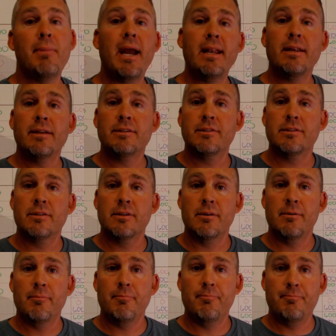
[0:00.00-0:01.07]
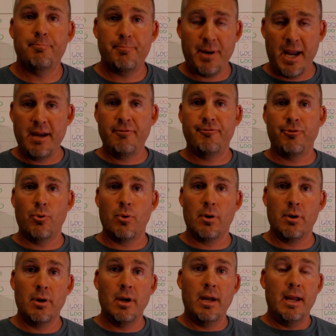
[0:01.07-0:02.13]
maintenance paid
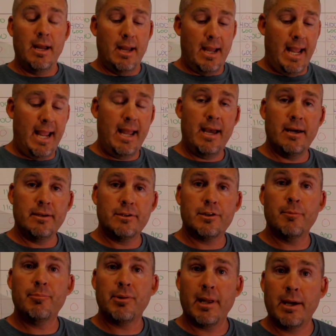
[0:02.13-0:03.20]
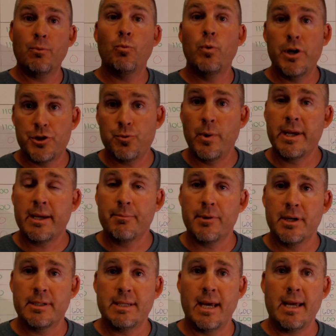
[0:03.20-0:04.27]
for and to plan which week I'm going
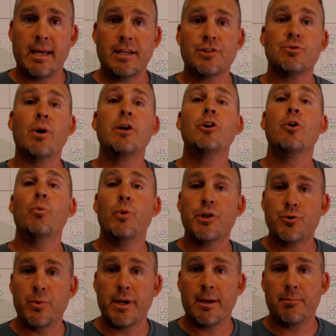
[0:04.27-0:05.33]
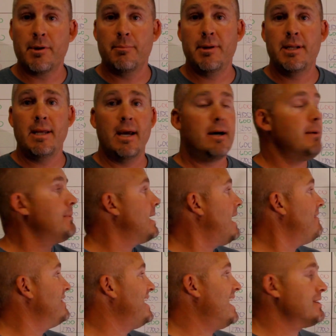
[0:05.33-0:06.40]
to take it. So I know which week I'm going to be down. I'm going to
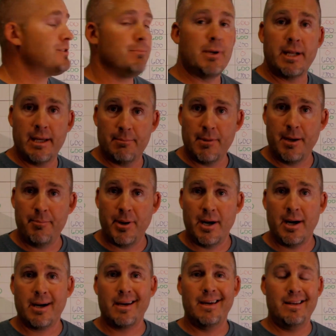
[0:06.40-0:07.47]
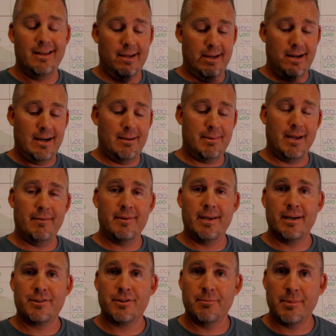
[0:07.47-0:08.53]
have the extra money in my pocket. I'm going to have the
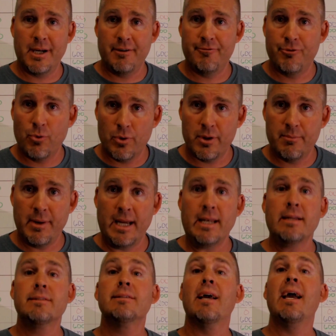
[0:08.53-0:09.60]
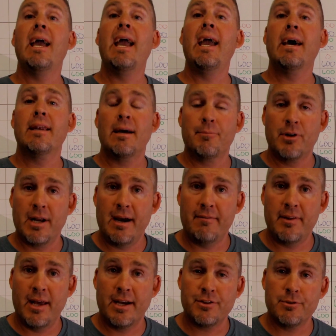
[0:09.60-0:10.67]
extra money for the maintenance, and I'm going to
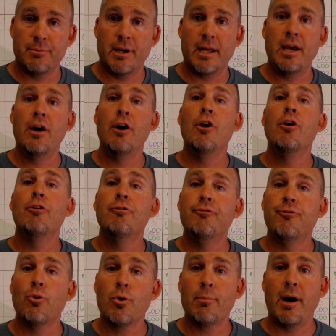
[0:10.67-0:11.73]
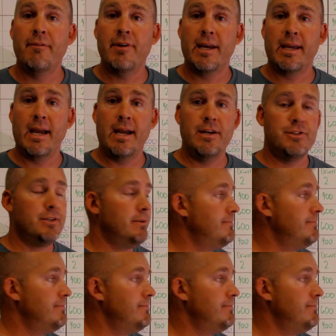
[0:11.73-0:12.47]
have the extra money for my vacation.